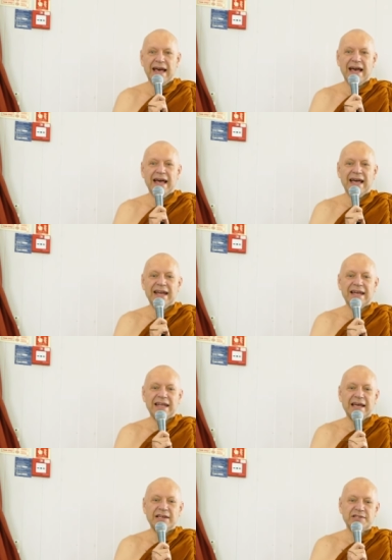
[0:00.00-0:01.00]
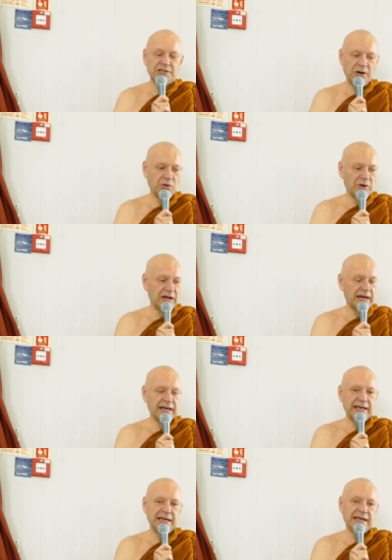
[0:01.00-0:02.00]
And uh, so
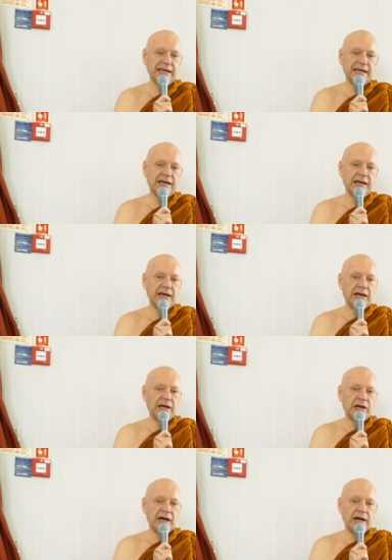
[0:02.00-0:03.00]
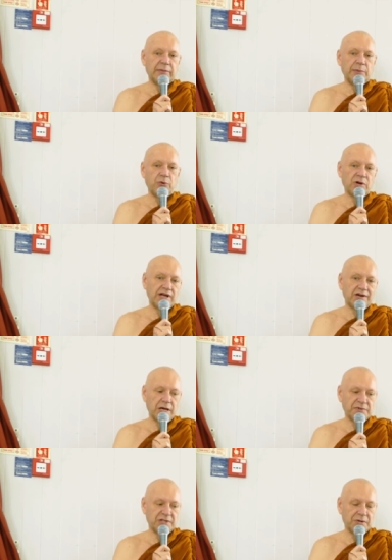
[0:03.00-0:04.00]
uh, he, uh, the Buddha
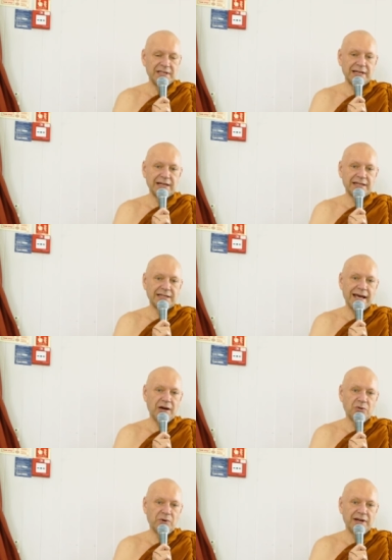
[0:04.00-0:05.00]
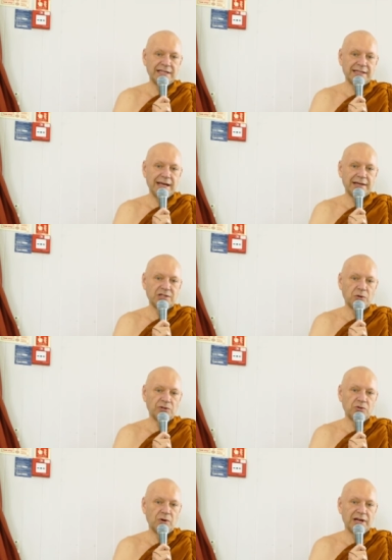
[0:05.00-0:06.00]
comes to his little town where he's staying. It's
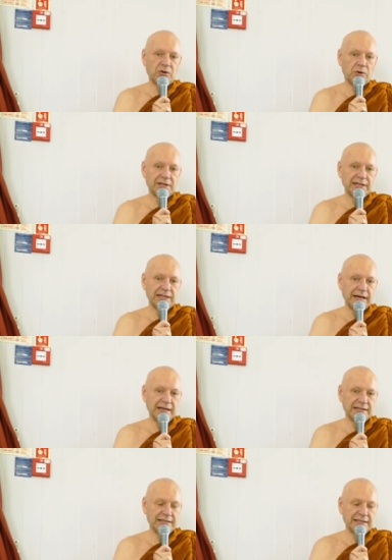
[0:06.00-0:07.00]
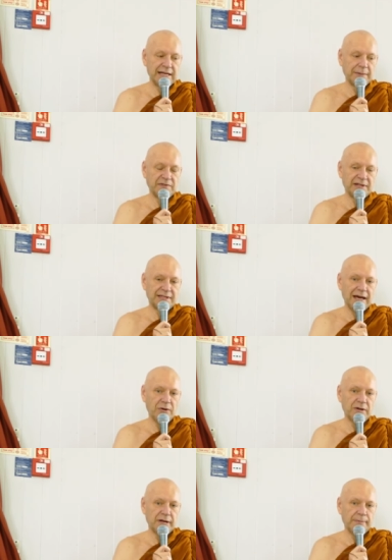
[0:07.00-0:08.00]
called Thullakotthita. This is the name of the
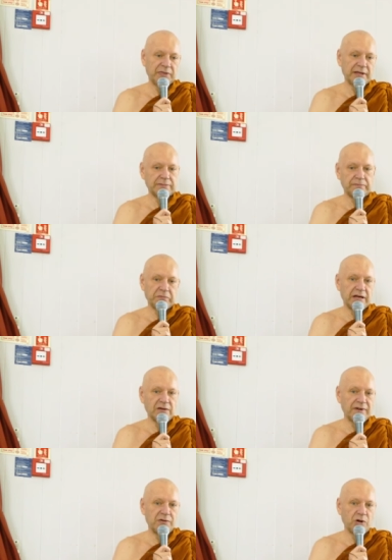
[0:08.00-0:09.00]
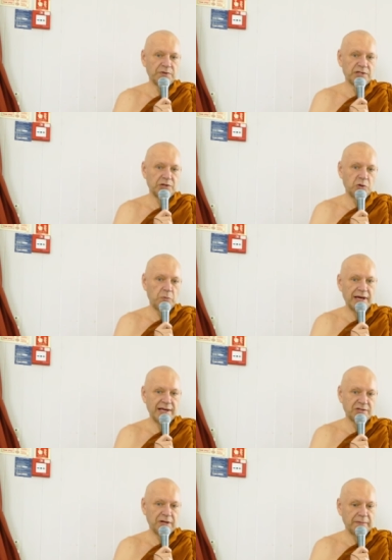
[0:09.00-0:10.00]
town. It's kind of very obscure
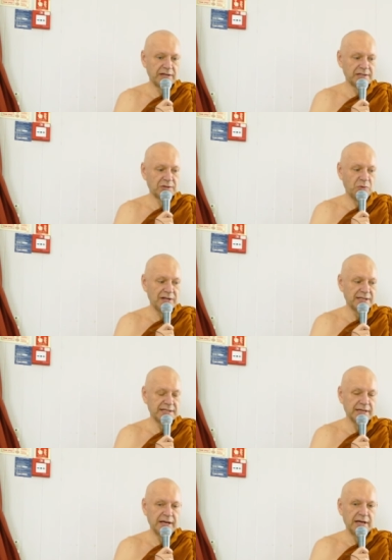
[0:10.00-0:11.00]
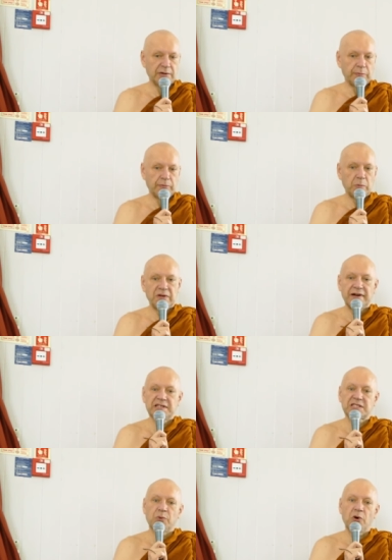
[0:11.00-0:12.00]
place, only mentioned once, uh, probably very
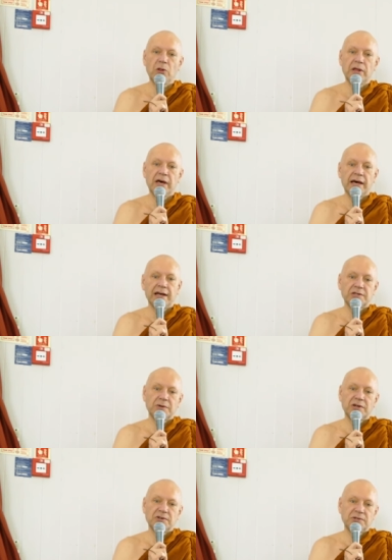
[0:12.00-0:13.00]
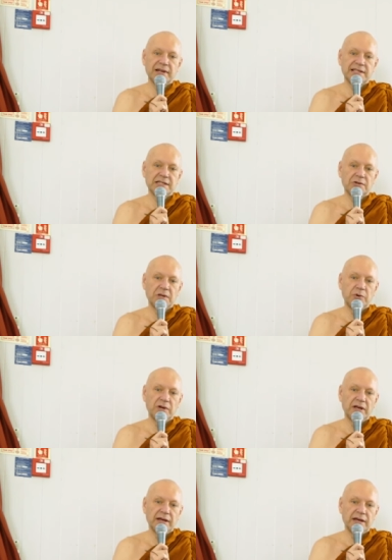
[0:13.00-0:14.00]
small. And so he goes to listen to the
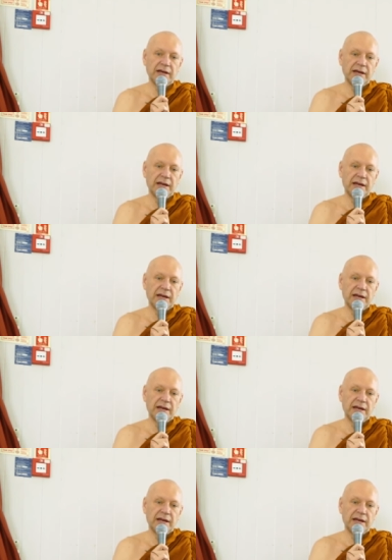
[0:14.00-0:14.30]
Buddha.